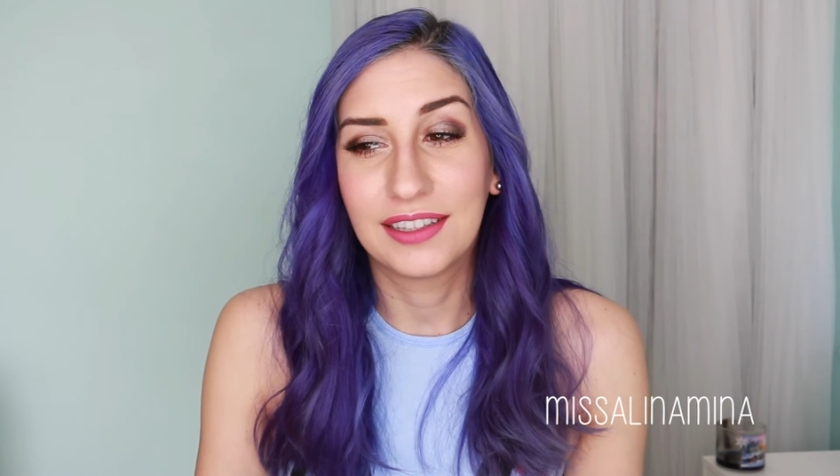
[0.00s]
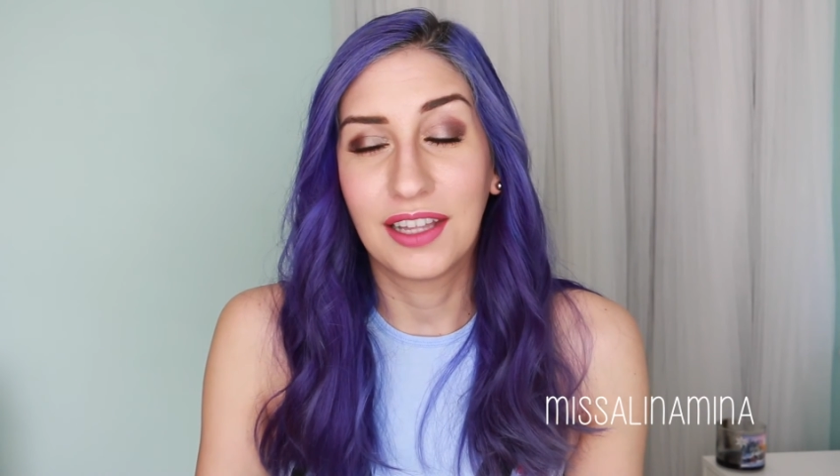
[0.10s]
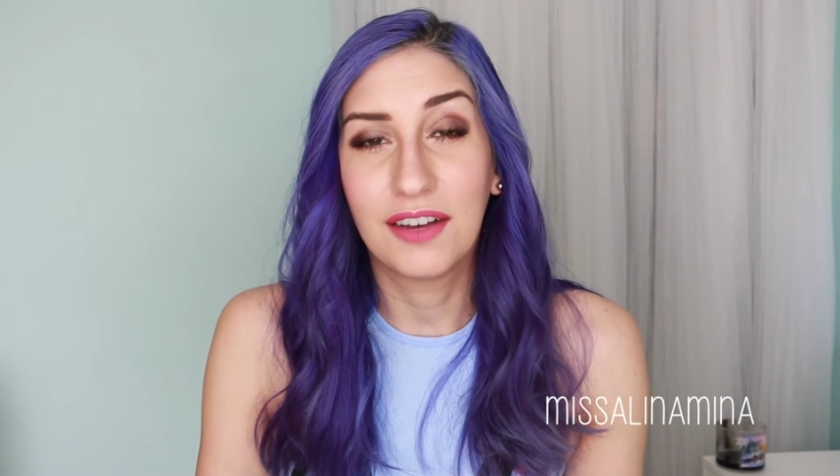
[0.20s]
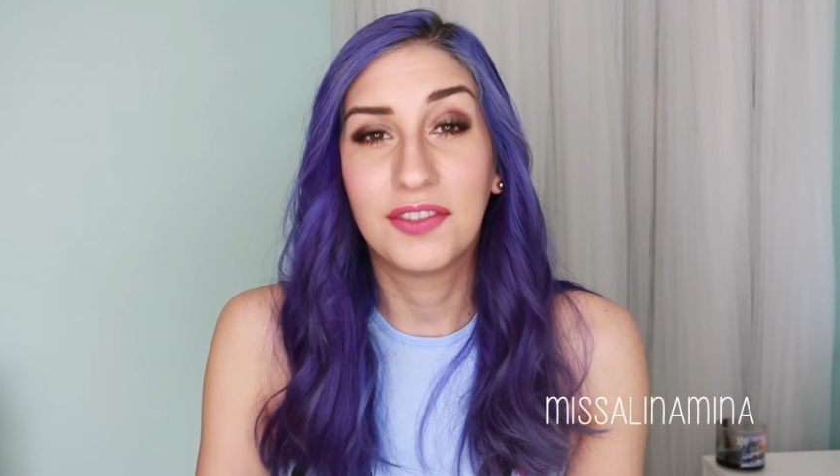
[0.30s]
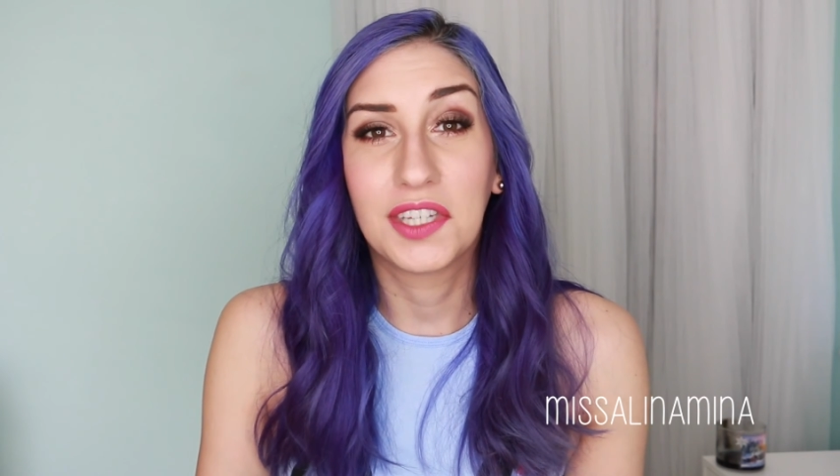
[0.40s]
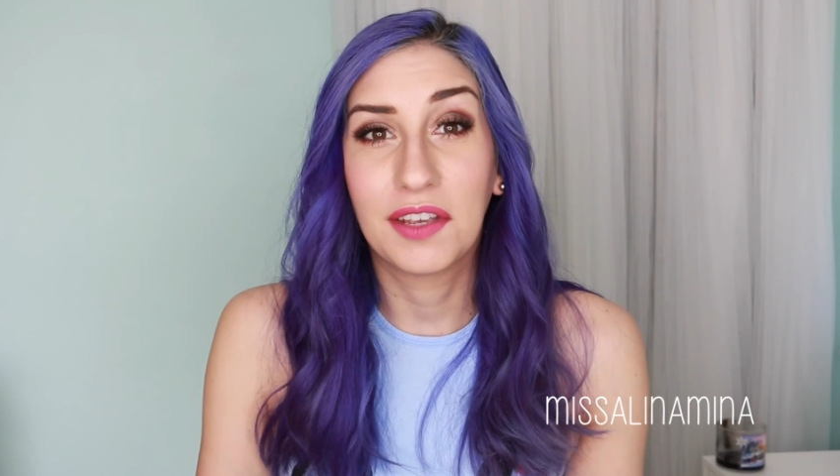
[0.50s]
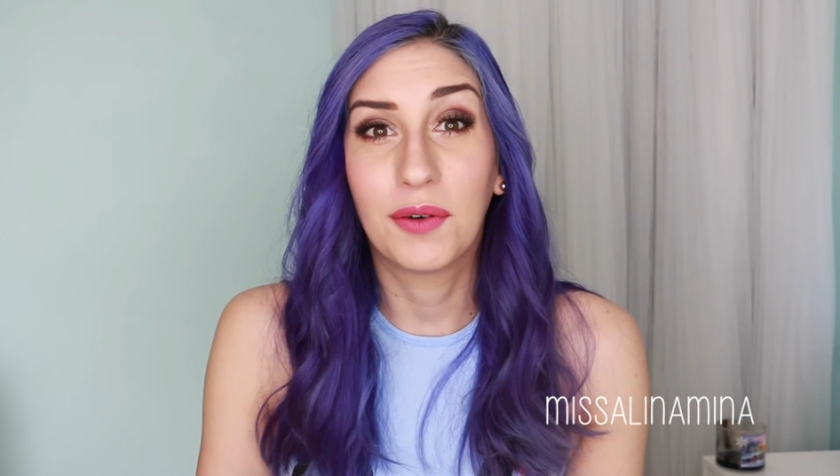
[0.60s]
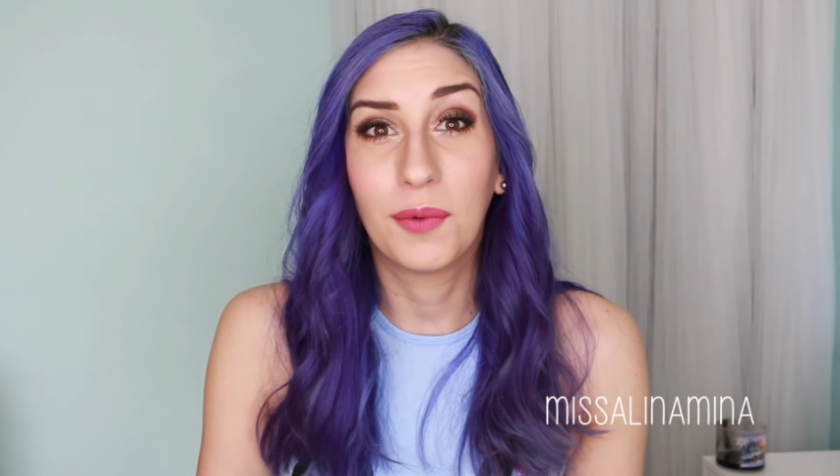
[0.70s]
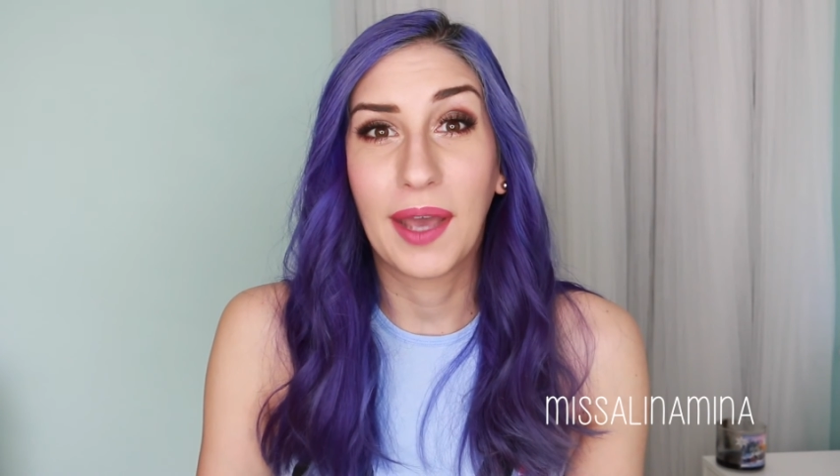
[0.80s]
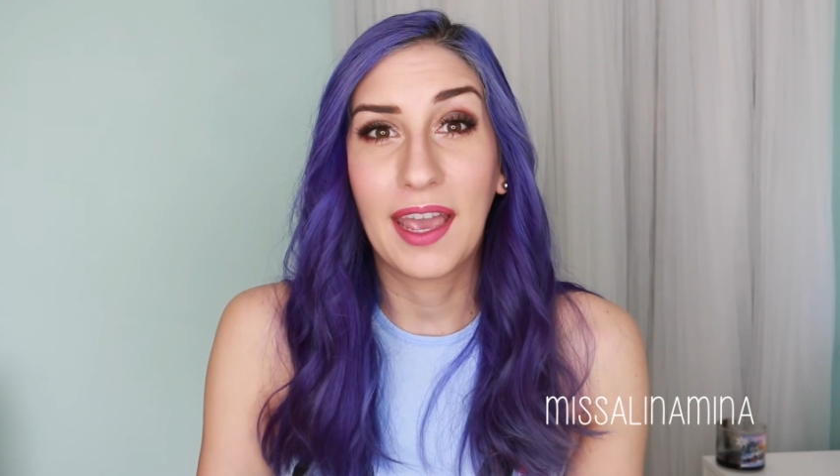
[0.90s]
love to give
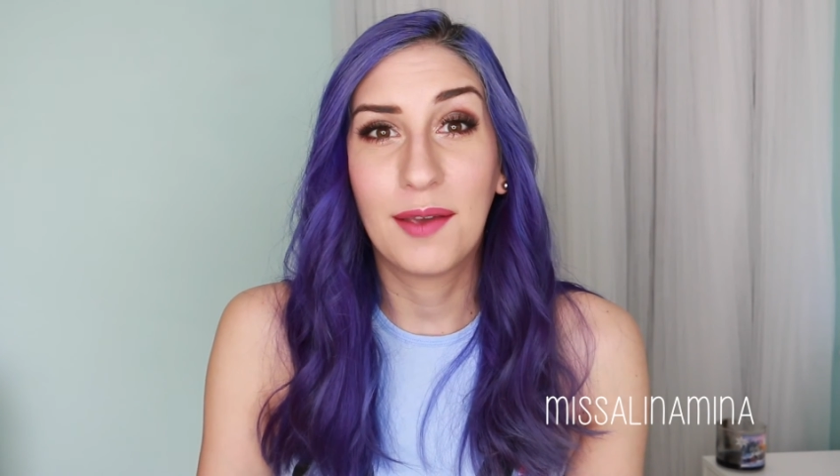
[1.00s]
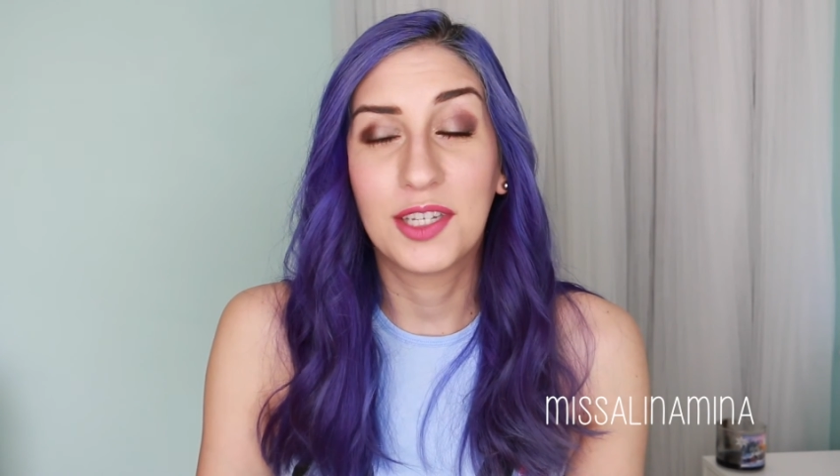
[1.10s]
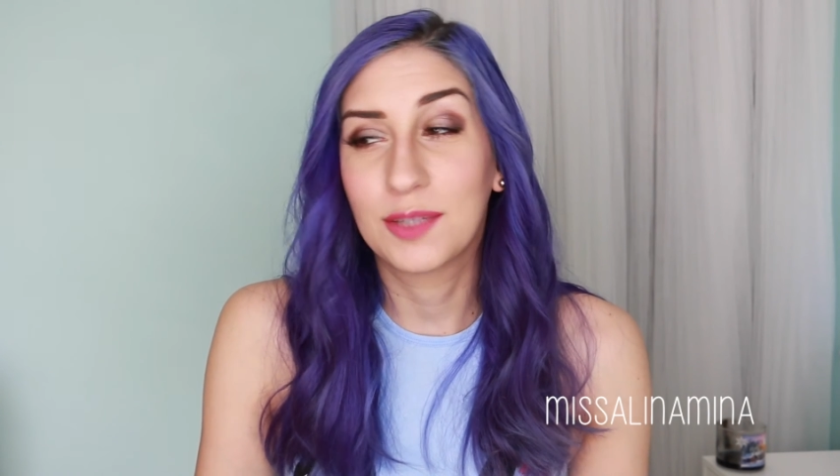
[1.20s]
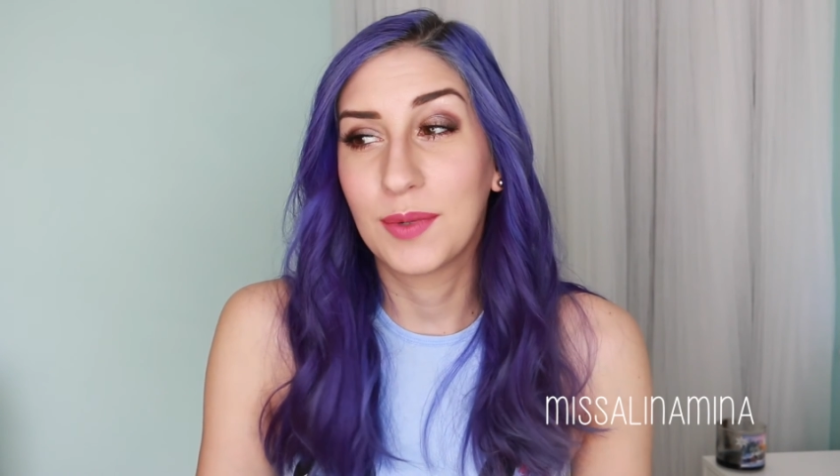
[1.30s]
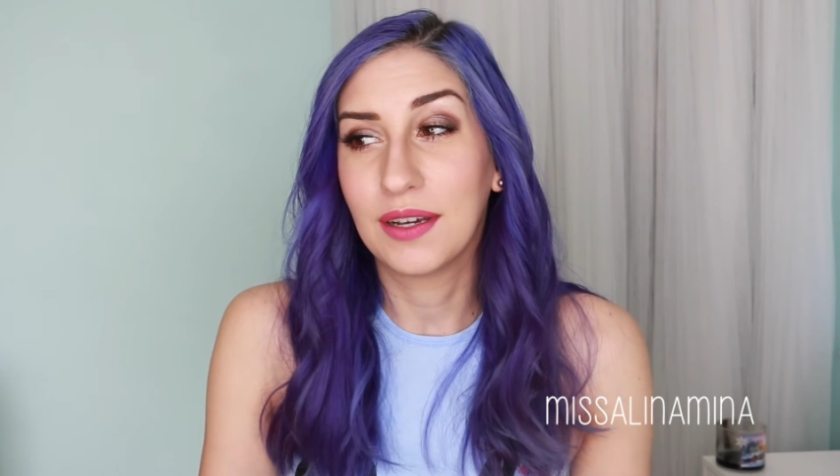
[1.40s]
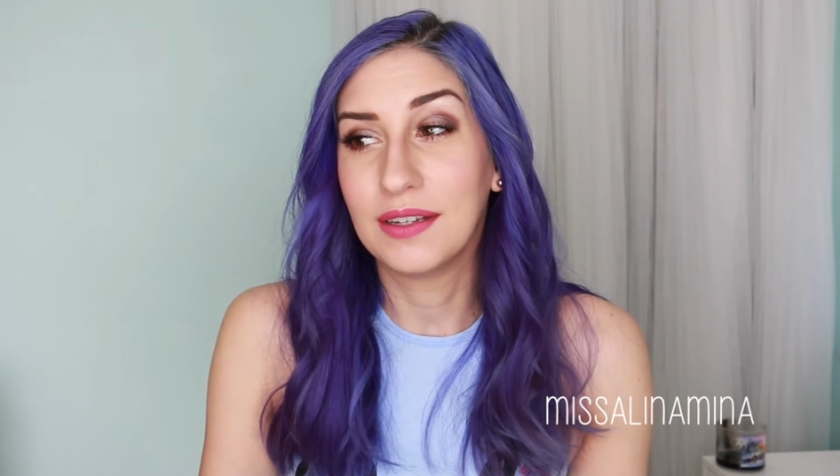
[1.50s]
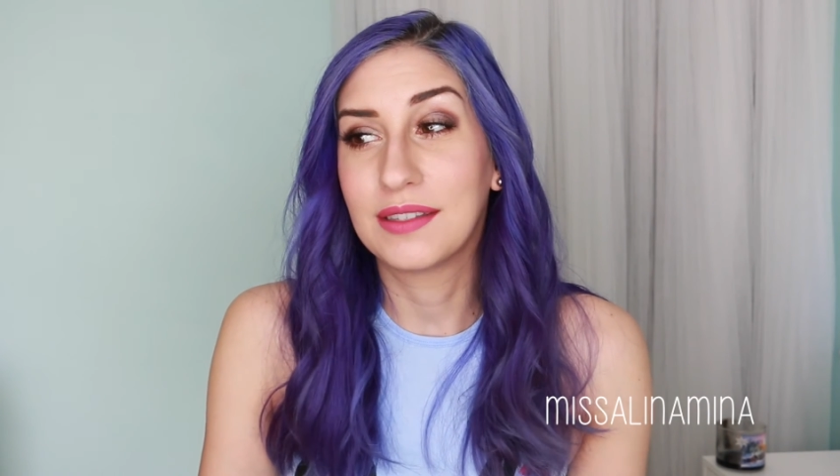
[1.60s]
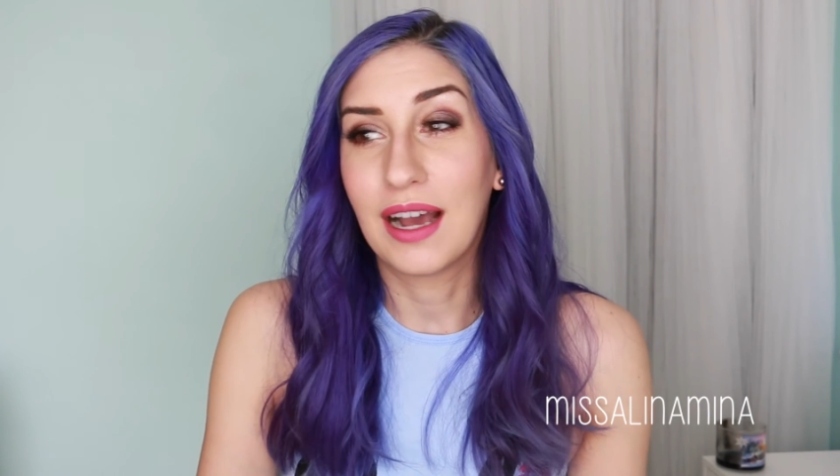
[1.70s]
away just because